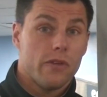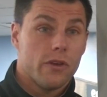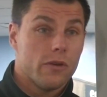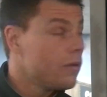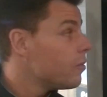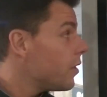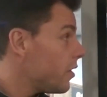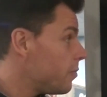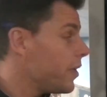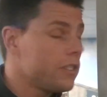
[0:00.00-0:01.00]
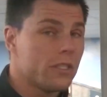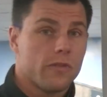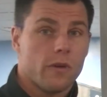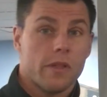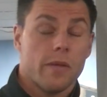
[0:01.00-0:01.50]
Vue, where there's pictures
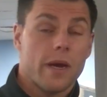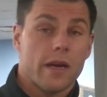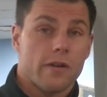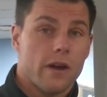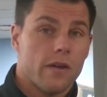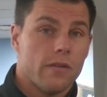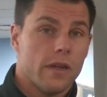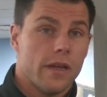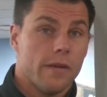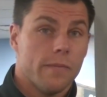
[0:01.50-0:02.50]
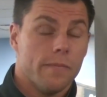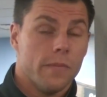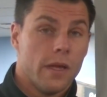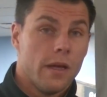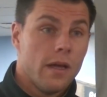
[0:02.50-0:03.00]
from in the background.
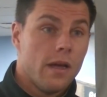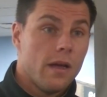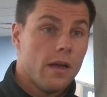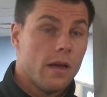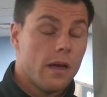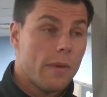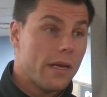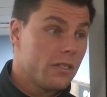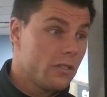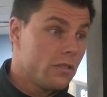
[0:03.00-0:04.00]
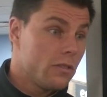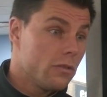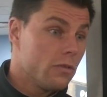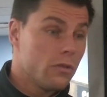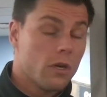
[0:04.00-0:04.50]
I managed
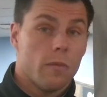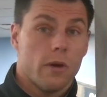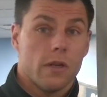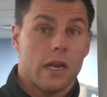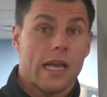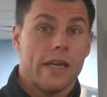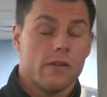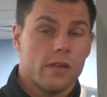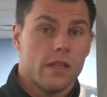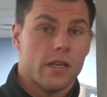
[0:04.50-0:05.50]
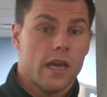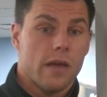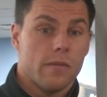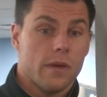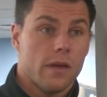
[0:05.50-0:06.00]
to come on late on in the
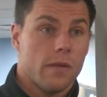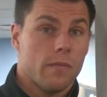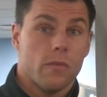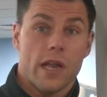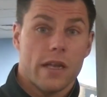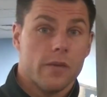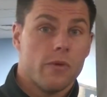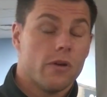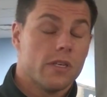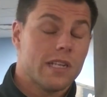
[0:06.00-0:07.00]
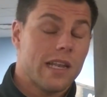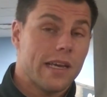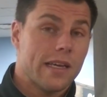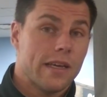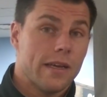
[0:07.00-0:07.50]
game when Andy broke his
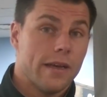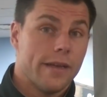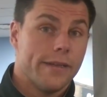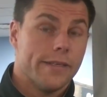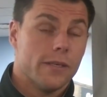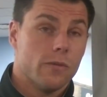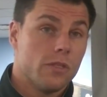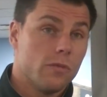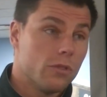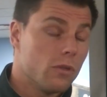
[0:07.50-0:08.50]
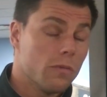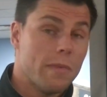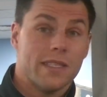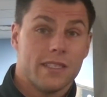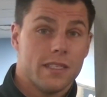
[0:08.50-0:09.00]
leg, and we took
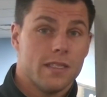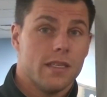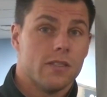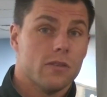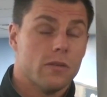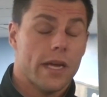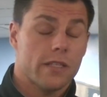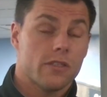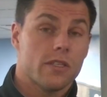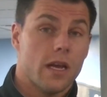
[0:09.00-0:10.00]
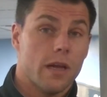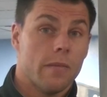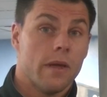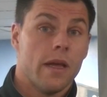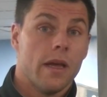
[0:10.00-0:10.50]
Man City into extra time,
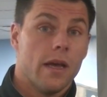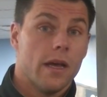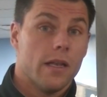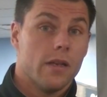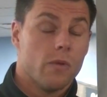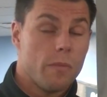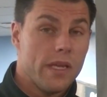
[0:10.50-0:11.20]
and we